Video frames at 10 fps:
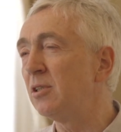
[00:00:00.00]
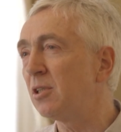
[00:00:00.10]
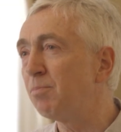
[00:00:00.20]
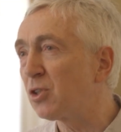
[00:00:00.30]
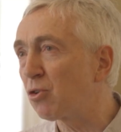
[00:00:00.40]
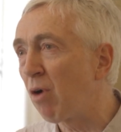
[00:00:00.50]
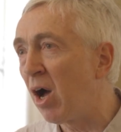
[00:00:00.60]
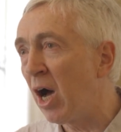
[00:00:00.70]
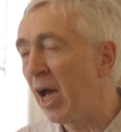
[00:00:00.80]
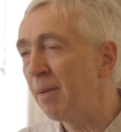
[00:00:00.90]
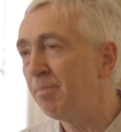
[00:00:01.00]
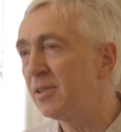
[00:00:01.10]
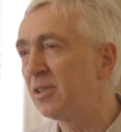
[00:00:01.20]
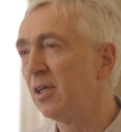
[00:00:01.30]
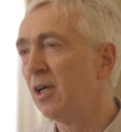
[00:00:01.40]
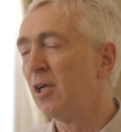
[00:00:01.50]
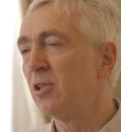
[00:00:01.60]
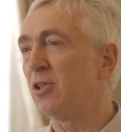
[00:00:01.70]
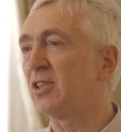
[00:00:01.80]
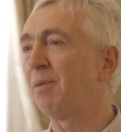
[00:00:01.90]
subscribes
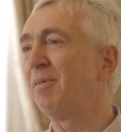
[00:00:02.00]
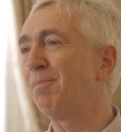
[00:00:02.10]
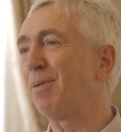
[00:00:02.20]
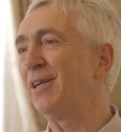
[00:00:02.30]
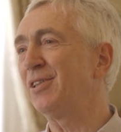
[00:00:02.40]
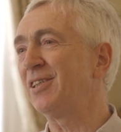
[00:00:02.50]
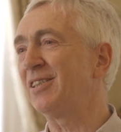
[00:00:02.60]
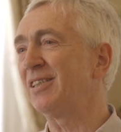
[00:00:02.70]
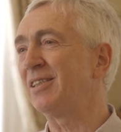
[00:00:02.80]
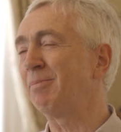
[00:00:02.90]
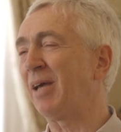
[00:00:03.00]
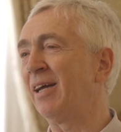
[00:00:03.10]
to some of the prejudices